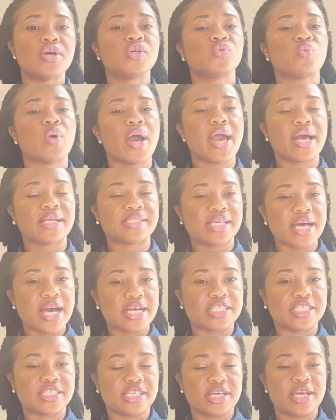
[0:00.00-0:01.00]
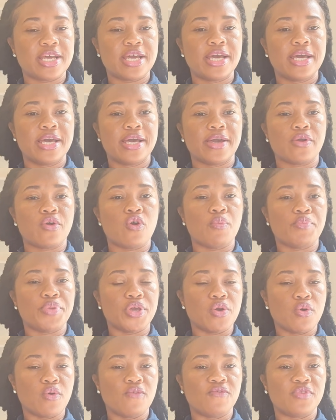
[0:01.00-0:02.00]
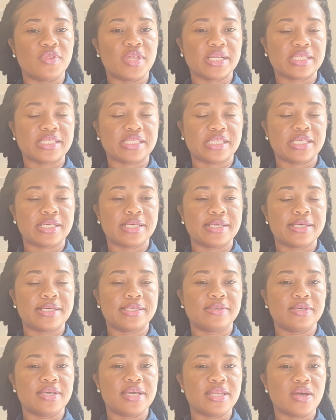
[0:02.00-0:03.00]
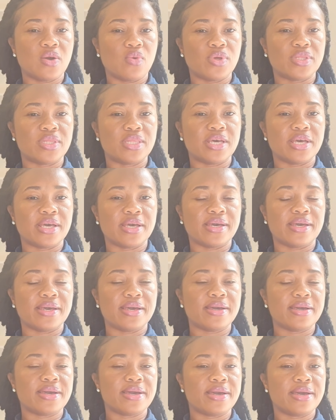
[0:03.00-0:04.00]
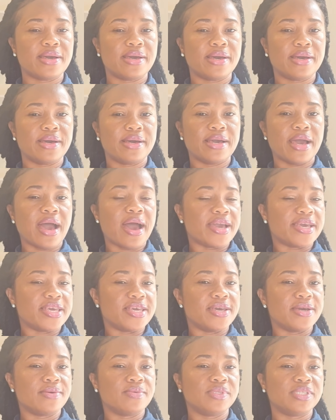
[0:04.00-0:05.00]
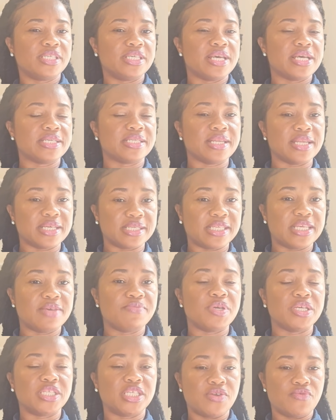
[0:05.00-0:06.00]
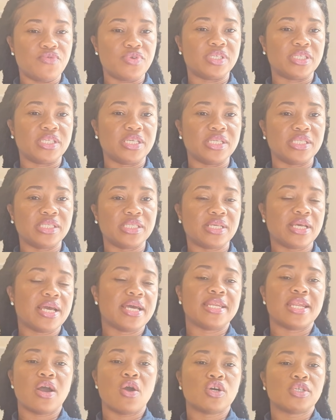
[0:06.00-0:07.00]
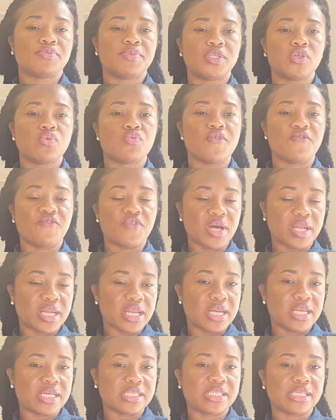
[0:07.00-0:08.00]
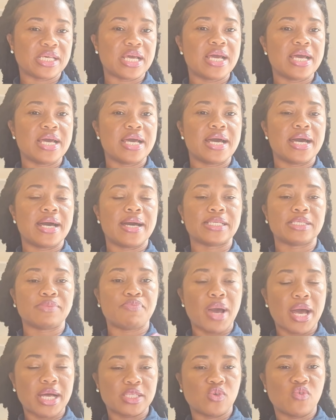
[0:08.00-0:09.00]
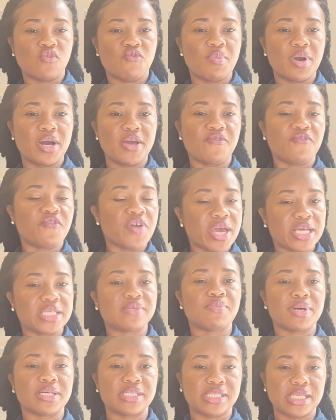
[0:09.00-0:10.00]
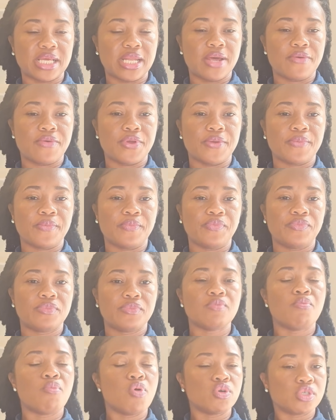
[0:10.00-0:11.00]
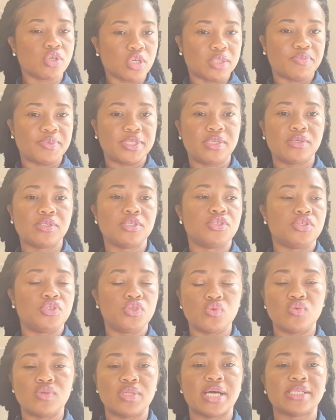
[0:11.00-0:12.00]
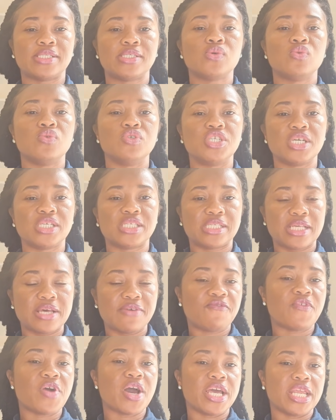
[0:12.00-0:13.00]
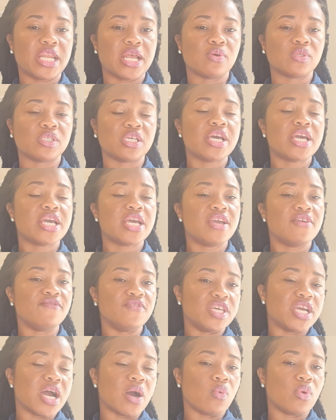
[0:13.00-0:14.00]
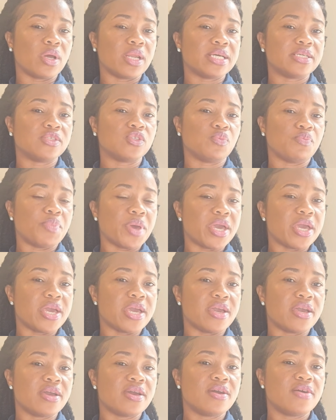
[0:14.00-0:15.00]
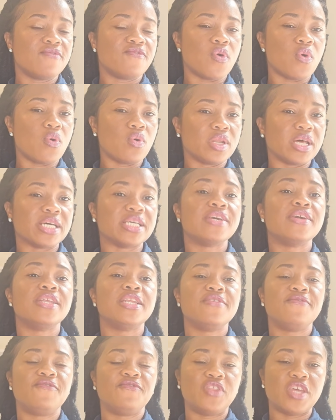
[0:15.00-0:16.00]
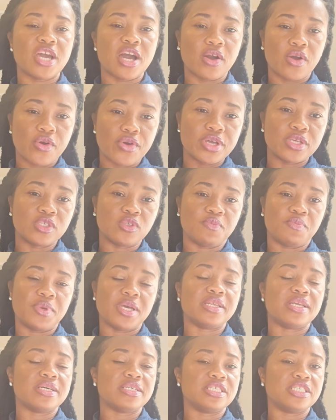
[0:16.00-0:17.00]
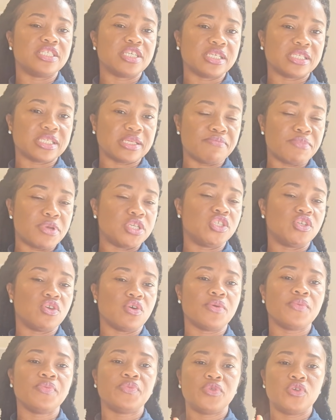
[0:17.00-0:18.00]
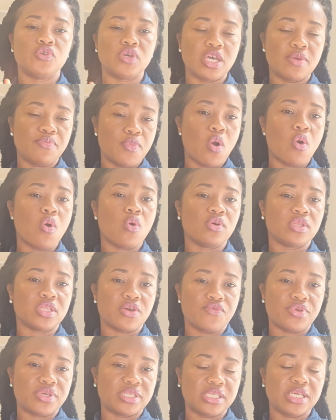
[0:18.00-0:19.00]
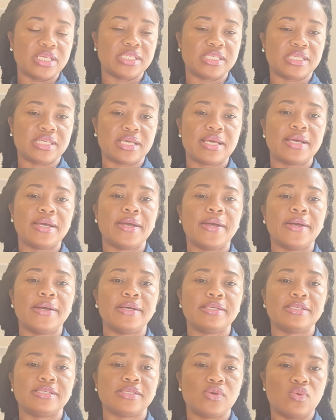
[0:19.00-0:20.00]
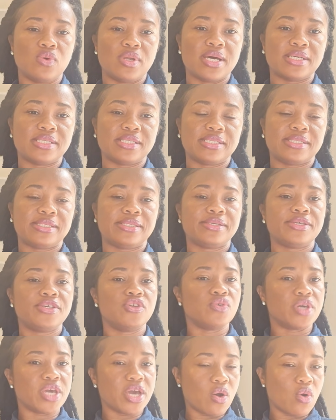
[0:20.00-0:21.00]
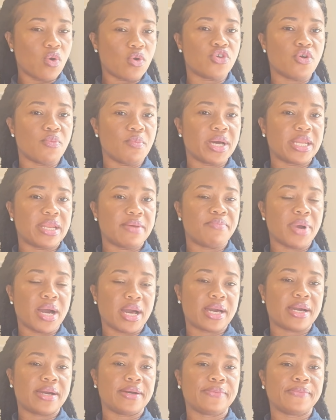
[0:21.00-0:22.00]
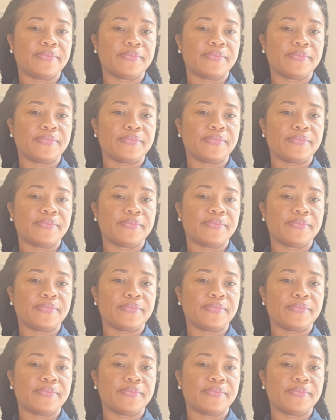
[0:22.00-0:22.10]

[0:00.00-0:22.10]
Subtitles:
So I attached a copy of that together with the IELTS and the CBT receipts, and the hospital refunded it as part of my first month's salary. Most hospitals do that, so just find out if they are willing to pay for all that, and if they are going to pay, then just make sure you keep all the receipts so that you get all your money back.